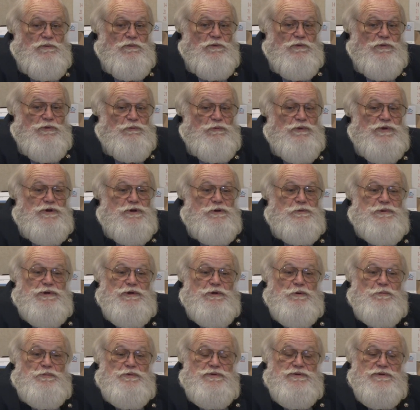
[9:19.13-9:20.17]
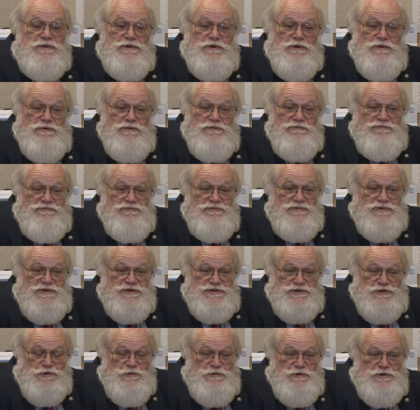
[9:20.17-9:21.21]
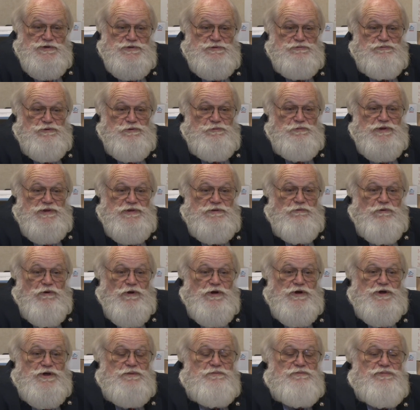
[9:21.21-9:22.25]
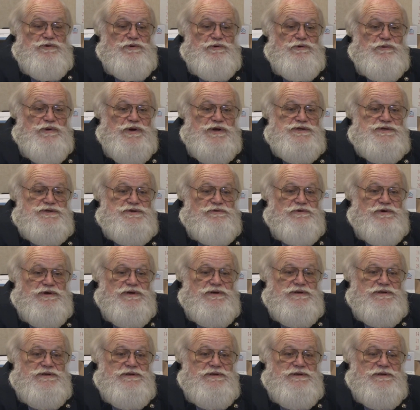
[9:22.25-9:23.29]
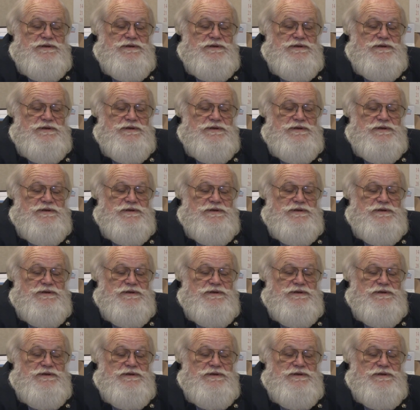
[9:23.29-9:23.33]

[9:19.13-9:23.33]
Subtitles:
Well, the one that will be open the soonest will be Rock and Brew Restaurant.